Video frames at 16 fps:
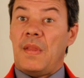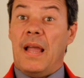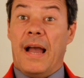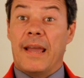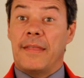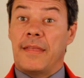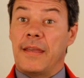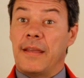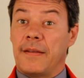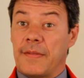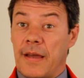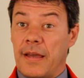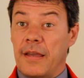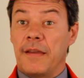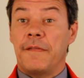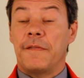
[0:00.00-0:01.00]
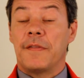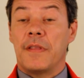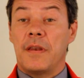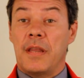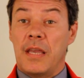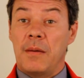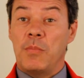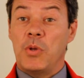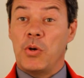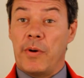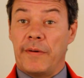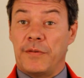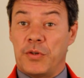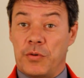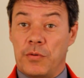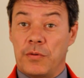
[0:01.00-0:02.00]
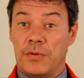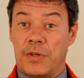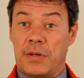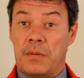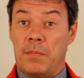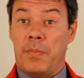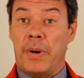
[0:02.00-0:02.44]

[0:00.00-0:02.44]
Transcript: I think that if the name you have chosen,